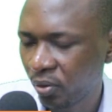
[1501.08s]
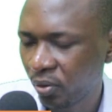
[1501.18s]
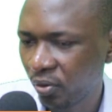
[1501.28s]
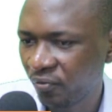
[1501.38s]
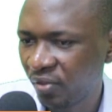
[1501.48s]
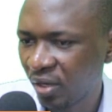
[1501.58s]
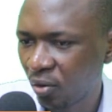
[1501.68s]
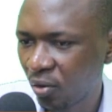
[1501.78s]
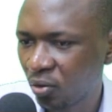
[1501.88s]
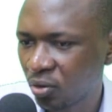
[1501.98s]
of the
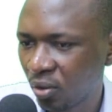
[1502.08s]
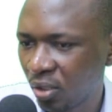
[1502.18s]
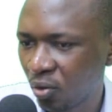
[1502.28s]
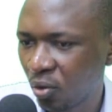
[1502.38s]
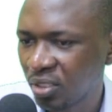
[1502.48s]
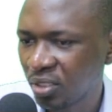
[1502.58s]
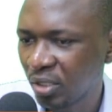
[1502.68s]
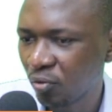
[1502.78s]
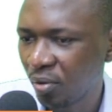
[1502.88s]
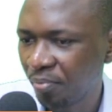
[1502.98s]
cost
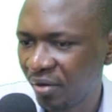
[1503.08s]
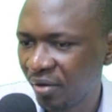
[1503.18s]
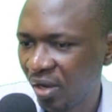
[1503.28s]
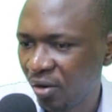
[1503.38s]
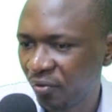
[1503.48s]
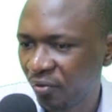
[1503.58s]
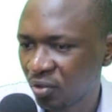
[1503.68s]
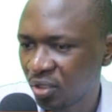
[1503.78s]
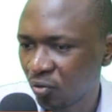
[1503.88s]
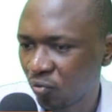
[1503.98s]
equipment, value of
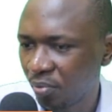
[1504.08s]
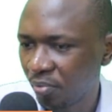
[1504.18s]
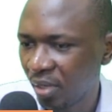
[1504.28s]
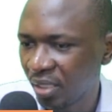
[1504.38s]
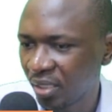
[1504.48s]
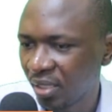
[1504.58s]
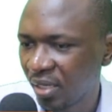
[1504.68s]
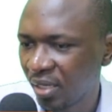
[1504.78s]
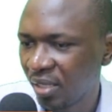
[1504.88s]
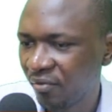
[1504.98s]
cost equipment.
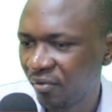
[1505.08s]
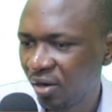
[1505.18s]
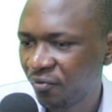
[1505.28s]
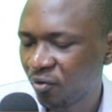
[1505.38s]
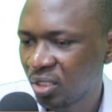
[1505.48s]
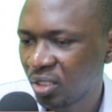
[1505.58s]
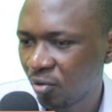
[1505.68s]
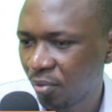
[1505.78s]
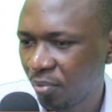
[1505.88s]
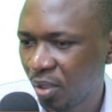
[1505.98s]
The value of cost
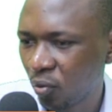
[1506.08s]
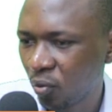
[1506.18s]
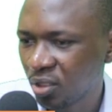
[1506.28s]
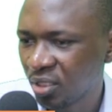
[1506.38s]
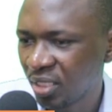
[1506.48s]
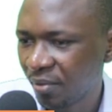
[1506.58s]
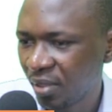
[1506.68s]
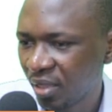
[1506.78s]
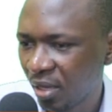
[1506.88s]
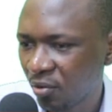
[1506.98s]
equipment was
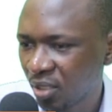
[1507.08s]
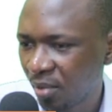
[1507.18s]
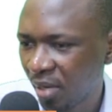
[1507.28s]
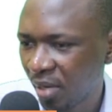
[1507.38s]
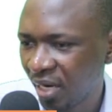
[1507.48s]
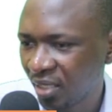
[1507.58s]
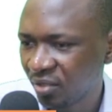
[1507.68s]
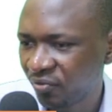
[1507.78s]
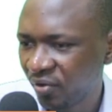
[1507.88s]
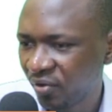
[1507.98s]
7,000
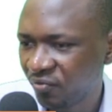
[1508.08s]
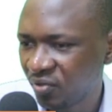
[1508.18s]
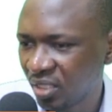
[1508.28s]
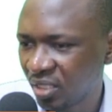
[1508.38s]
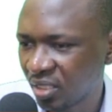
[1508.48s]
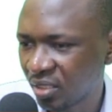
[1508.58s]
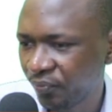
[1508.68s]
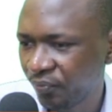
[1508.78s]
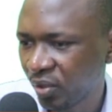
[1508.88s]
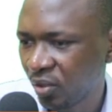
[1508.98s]
minus 5.6,
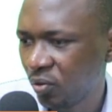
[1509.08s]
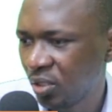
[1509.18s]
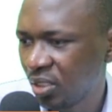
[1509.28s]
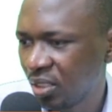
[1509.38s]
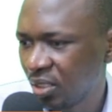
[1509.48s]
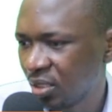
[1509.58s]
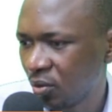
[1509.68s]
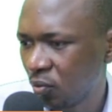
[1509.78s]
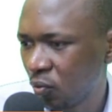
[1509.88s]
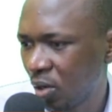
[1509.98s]
which is
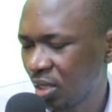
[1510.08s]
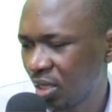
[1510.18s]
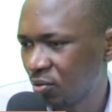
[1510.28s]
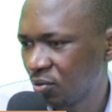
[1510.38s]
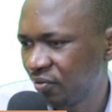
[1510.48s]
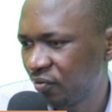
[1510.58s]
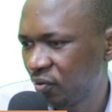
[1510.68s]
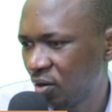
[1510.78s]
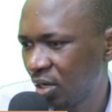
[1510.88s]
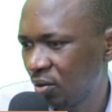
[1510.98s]

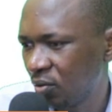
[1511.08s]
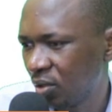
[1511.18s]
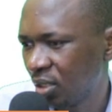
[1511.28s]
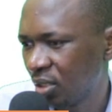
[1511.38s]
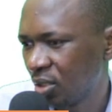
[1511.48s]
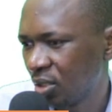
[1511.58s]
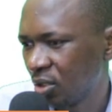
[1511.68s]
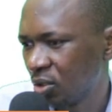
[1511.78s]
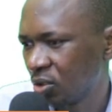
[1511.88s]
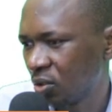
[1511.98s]
1,400.
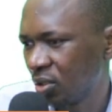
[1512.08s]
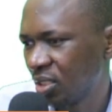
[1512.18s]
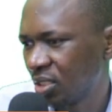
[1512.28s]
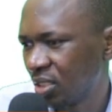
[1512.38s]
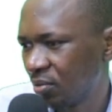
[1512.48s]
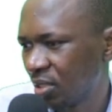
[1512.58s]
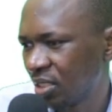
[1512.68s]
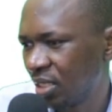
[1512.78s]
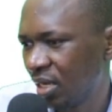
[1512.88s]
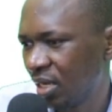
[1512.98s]
So this gives
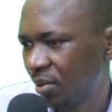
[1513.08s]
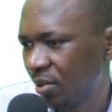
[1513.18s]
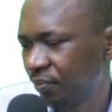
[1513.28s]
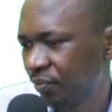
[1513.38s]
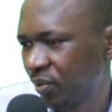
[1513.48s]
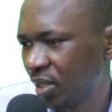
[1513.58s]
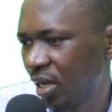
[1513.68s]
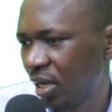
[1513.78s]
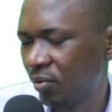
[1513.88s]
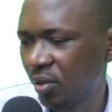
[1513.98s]
us
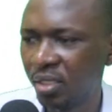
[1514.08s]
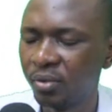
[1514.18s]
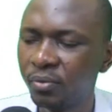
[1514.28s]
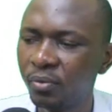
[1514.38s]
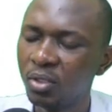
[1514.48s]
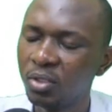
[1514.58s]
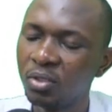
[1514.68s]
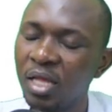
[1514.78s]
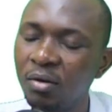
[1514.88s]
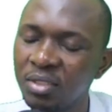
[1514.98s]
1,100. So
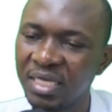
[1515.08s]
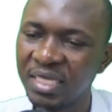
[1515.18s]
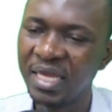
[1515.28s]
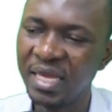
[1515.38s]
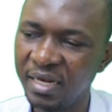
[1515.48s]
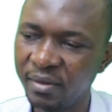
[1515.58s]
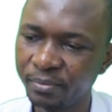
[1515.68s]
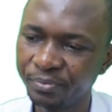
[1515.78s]
that was the gain.